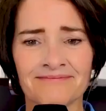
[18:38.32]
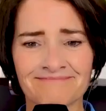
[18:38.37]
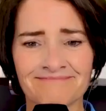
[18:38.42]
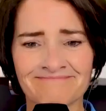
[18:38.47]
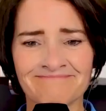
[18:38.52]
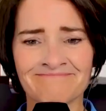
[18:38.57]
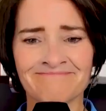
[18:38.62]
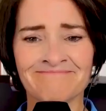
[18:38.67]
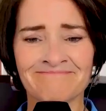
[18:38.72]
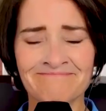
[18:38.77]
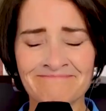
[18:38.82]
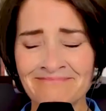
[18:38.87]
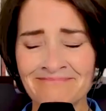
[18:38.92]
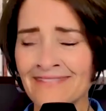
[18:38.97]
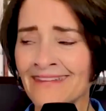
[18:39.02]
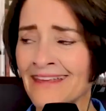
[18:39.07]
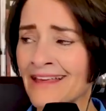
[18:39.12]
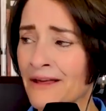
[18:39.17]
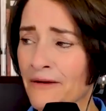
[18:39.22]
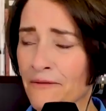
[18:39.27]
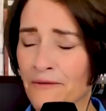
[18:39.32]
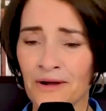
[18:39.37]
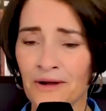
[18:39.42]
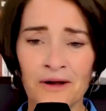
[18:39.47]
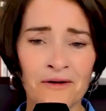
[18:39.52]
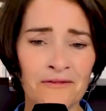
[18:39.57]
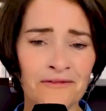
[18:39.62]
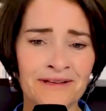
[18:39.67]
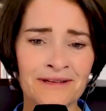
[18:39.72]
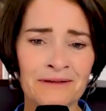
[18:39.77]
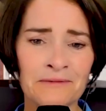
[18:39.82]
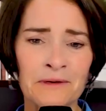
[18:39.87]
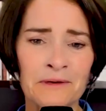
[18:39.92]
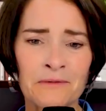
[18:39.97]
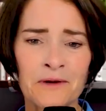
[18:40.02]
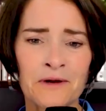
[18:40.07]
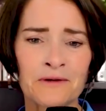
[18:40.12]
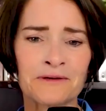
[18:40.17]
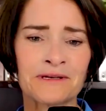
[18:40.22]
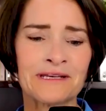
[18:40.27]
Well, hopefully we
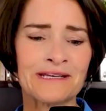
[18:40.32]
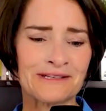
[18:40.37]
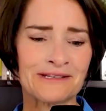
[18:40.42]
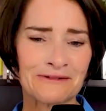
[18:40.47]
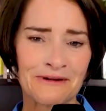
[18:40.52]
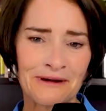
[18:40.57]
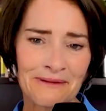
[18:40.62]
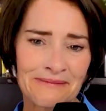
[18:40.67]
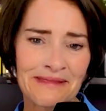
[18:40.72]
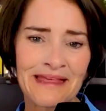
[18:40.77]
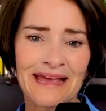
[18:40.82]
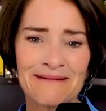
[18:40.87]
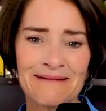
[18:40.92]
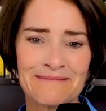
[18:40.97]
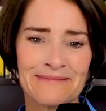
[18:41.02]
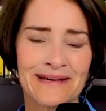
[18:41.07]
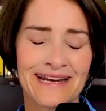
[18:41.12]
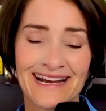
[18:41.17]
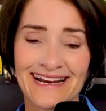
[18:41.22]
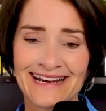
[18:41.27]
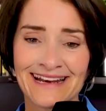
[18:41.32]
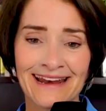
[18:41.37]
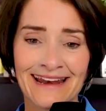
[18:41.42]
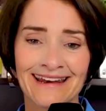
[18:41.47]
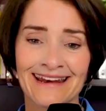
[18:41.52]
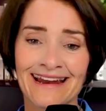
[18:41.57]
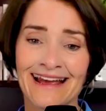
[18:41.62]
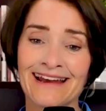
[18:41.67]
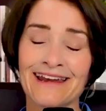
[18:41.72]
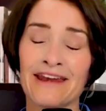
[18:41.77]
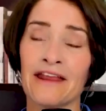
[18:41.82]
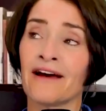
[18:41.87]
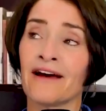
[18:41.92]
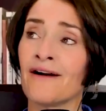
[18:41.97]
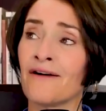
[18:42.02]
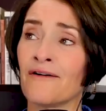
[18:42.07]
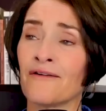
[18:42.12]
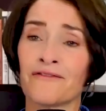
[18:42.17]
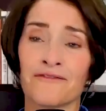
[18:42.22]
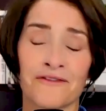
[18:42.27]
won't disrupt that, but I
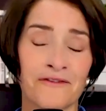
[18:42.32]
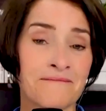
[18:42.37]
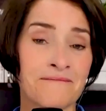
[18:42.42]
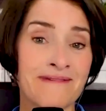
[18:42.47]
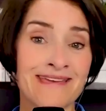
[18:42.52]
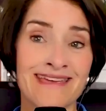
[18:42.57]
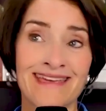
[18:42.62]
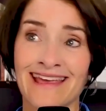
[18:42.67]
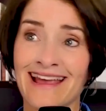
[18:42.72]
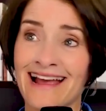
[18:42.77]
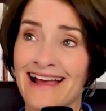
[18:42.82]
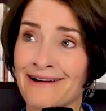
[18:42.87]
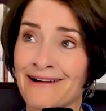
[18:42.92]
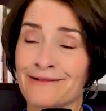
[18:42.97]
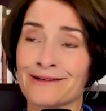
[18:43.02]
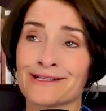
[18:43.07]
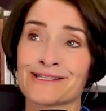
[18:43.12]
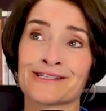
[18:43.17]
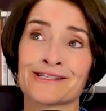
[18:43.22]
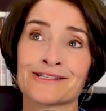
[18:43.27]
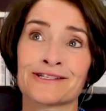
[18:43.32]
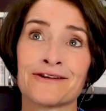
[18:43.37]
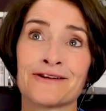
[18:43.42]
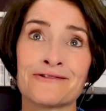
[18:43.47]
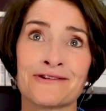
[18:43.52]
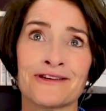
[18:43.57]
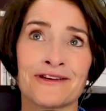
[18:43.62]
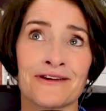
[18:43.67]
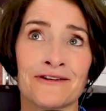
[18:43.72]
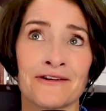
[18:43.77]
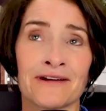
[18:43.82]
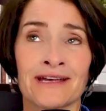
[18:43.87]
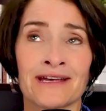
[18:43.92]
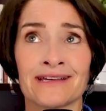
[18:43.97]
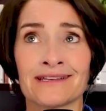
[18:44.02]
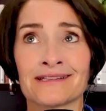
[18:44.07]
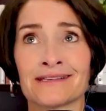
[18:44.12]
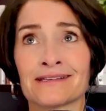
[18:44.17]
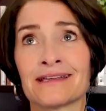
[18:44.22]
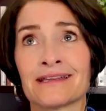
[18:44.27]
know for me, I was so
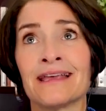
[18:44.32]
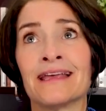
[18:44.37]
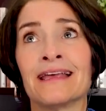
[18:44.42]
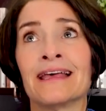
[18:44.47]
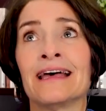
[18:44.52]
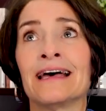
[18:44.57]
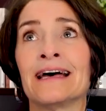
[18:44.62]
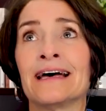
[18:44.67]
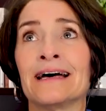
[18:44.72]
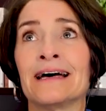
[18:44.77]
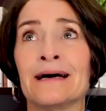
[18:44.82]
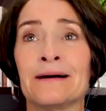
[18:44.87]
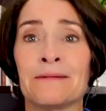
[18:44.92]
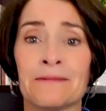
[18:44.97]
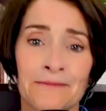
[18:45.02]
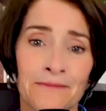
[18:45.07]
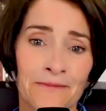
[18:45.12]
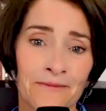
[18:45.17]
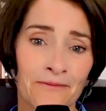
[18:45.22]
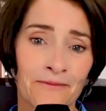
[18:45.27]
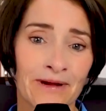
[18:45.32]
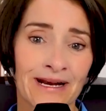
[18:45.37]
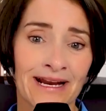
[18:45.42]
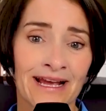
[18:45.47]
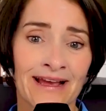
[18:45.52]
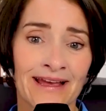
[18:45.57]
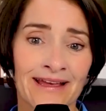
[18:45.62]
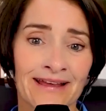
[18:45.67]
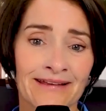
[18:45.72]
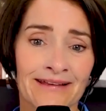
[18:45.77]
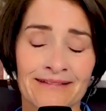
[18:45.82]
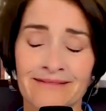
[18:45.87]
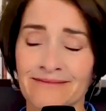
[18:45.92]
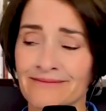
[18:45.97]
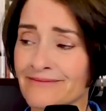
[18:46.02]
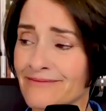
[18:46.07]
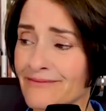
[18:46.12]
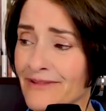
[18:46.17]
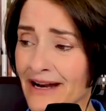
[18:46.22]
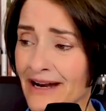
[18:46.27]
curious when I
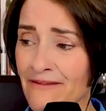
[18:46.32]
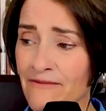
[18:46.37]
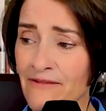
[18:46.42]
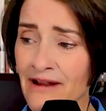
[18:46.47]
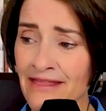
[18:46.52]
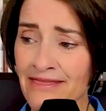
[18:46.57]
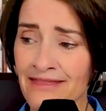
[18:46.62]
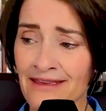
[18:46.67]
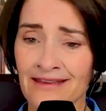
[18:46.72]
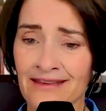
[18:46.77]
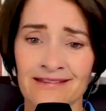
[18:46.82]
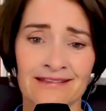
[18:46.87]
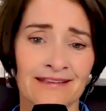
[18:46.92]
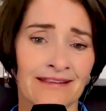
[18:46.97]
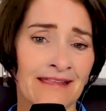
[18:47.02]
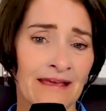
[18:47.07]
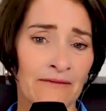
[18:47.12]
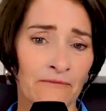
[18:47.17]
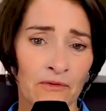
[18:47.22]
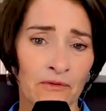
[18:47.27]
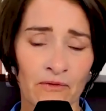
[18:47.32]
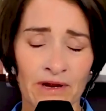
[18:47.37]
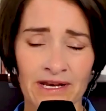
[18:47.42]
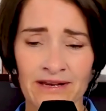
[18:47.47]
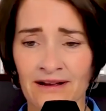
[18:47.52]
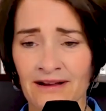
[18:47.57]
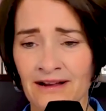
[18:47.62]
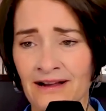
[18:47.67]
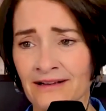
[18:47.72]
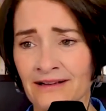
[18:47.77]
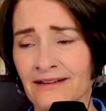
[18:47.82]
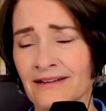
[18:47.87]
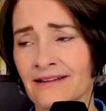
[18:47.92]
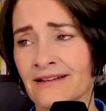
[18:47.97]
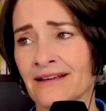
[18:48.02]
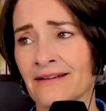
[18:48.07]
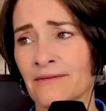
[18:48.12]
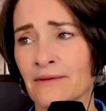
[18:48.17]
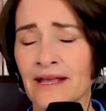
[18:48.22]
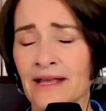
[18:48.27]
read this, and then when we talked,
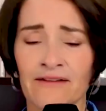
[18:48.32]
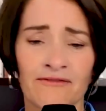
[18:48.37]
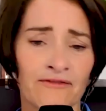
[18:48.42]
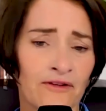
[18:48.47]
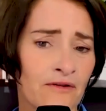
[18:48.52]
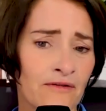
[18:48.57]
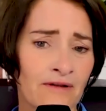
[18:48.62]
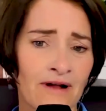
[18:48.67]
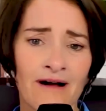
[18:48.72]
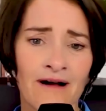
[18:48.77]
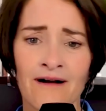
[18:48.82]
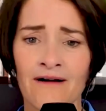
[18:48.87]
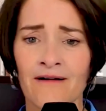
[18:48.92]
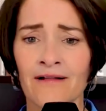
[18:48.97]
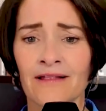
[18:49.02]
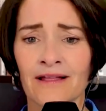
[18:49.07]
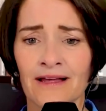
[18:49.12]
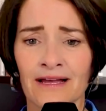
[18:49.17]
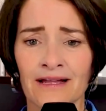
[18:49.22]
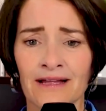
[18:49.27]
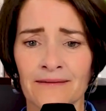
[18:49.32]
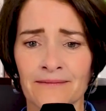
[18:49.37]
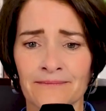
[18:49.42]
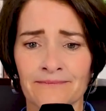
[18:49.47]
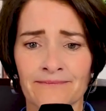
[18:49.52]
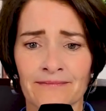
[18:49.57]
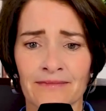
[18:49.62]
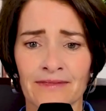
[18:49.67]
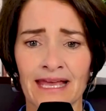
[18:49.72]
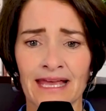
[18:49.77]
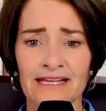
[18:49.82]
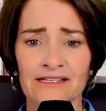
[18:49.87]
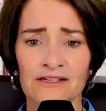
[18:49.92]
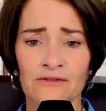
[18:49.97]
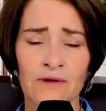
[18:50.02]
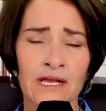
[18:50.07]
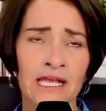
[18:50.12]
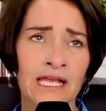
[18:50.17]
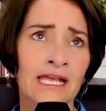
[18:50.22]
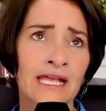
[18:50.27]
we had a phone call last
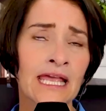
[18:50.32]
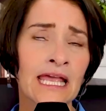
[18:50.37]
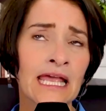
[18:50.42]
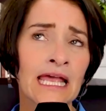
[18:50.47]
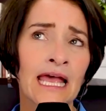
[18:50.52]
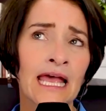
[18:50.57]
week,